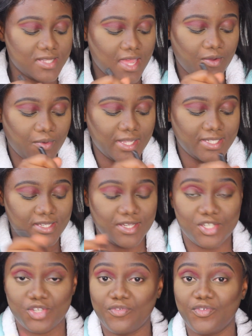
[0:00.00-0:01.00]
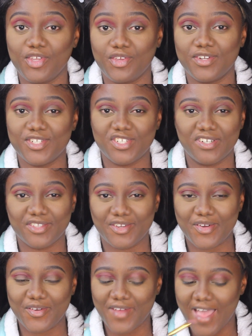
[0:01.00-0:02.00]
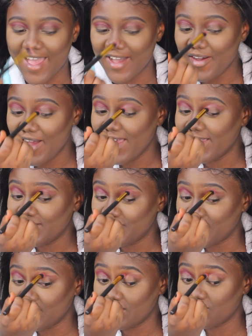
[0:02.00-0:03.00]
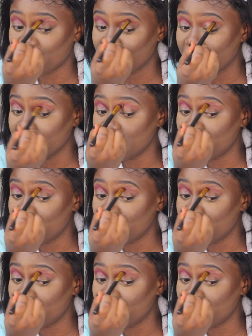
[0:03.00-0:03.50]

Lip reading: That way it's easier for you to check the girl out. She is really